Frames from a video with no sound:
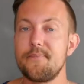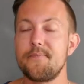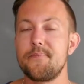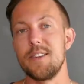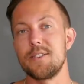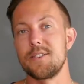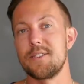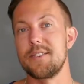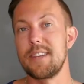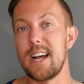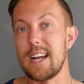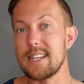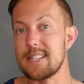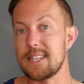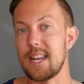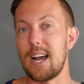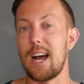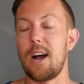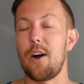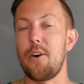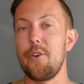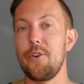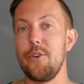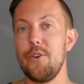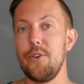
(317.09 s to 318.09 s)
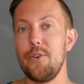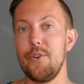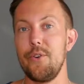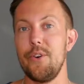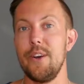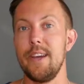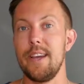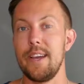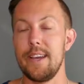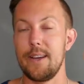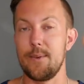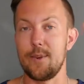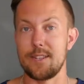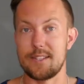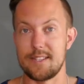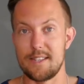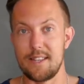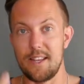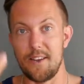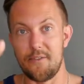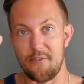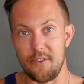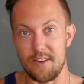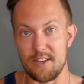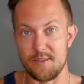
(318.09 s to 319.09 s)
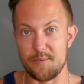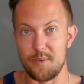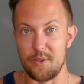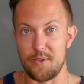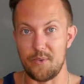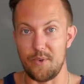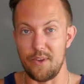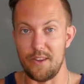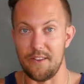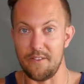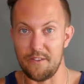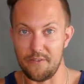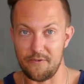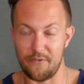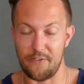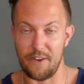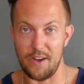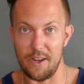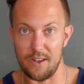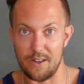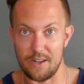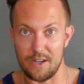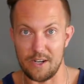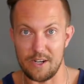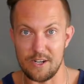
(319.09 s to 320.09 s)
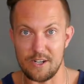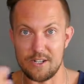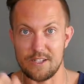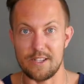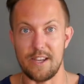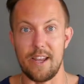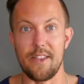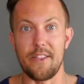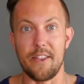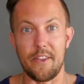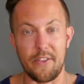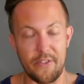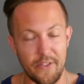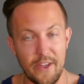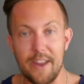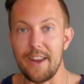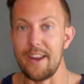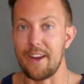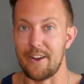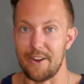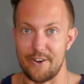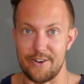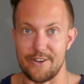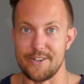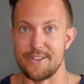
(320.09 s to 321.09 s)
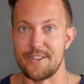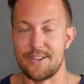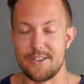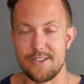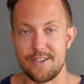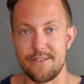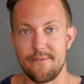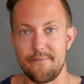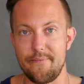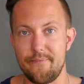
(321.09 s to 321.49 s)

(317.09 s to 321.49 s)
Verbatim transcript: So that's how you, what's the difference between the feelers and the thinkers.